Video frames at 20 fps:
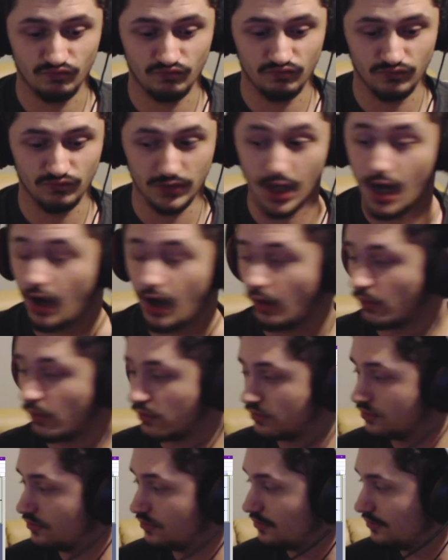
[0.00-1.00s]
No.
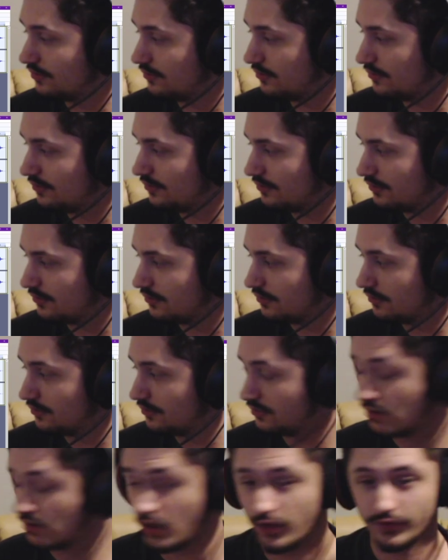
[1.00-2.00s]

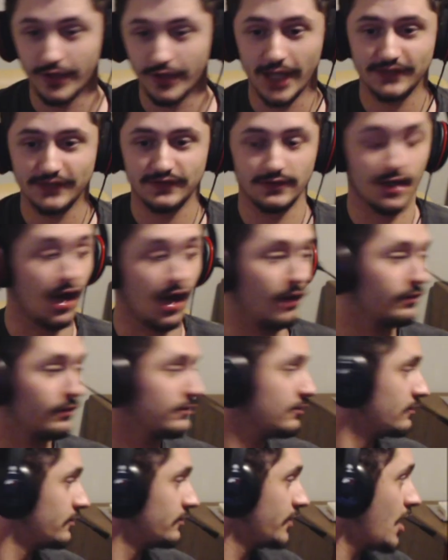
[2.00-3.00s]
That's... No.
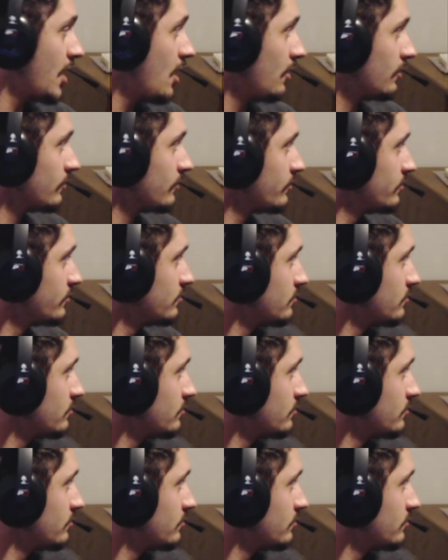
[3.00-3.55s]
No.